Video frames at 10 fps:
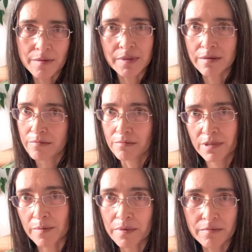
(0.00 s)
I mean,
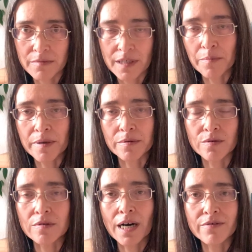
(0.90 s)
some people
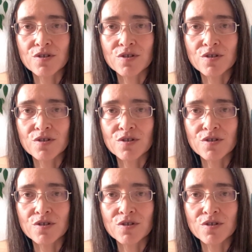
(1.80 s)
don't have